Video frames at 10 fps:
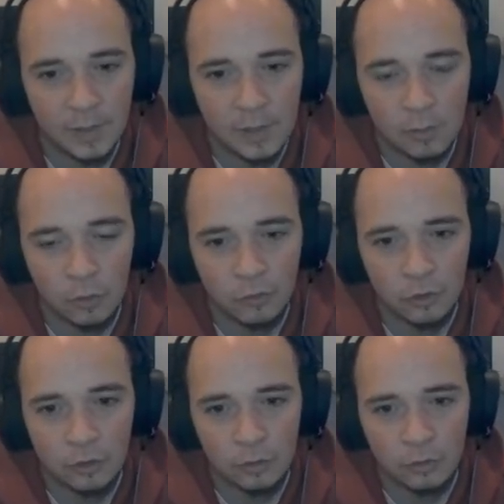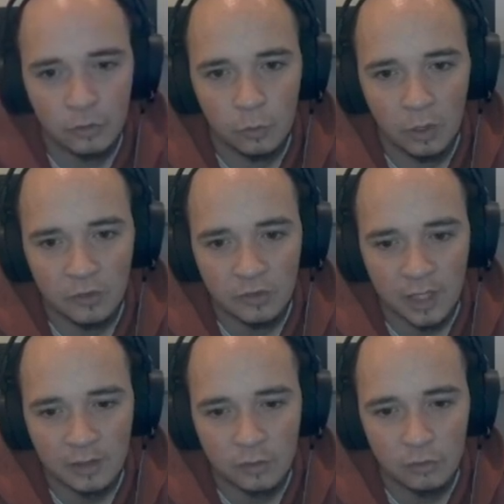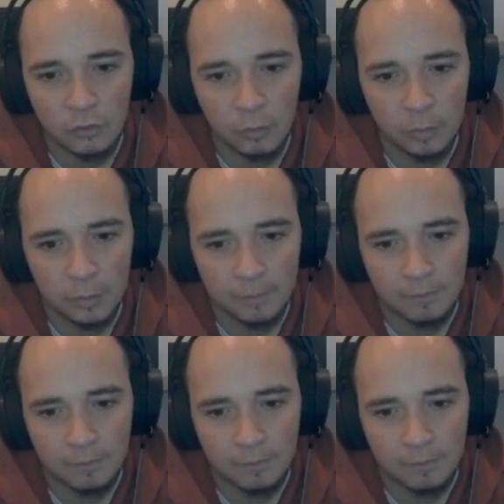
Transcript: all you're going to do is do one standing jump,